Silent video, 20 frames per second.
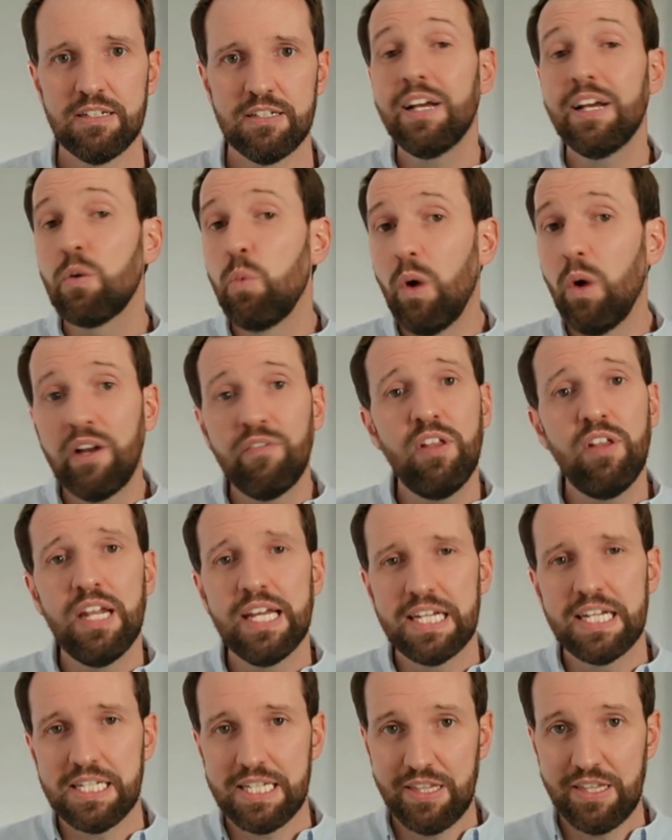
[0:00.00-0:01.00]
Click one of the
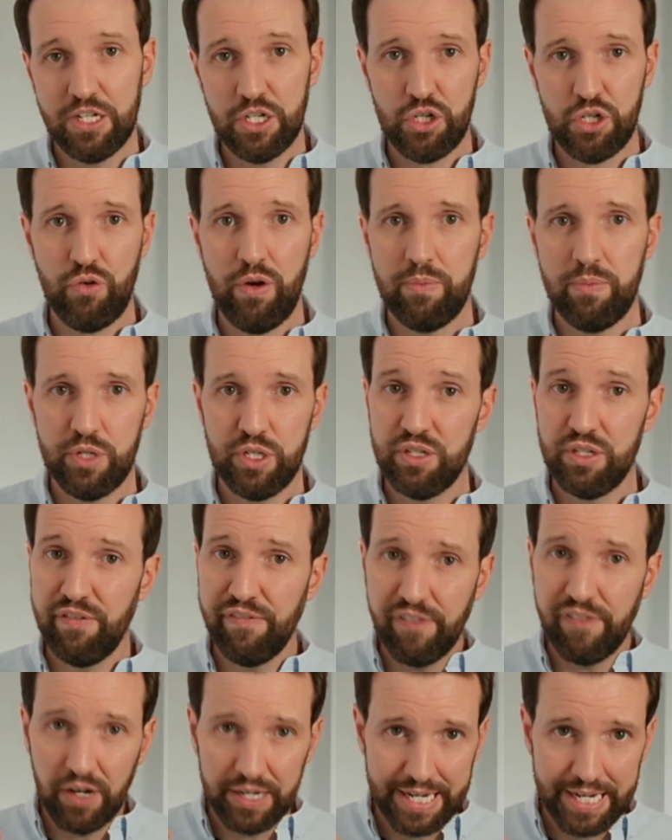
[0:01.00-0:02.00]
links in the description to
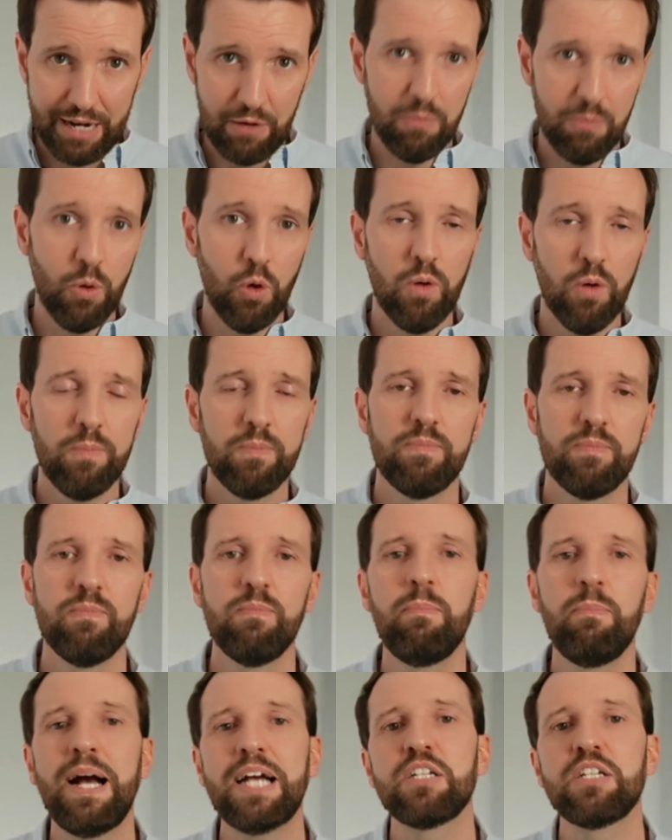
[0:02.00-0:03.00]
find out more.
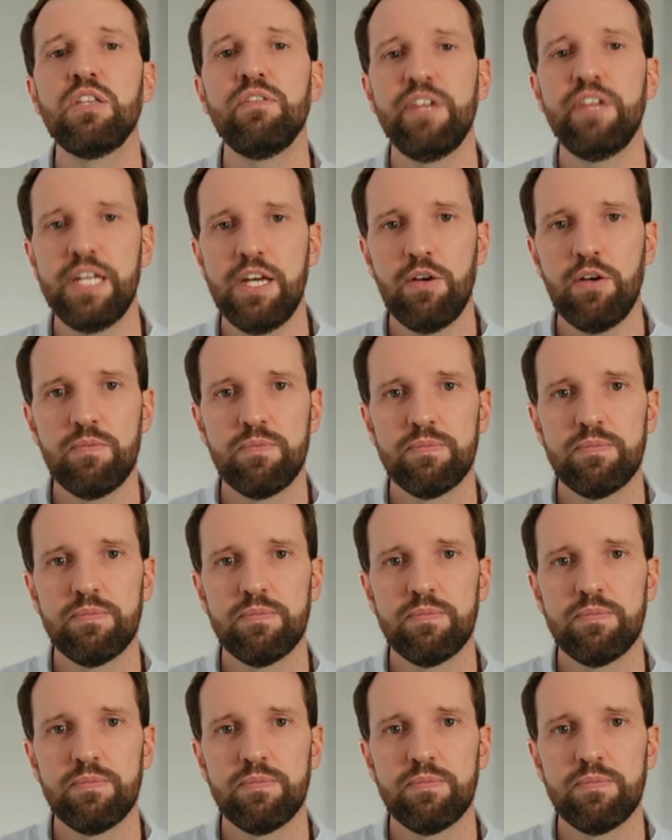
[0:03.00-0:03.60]
Back to the video.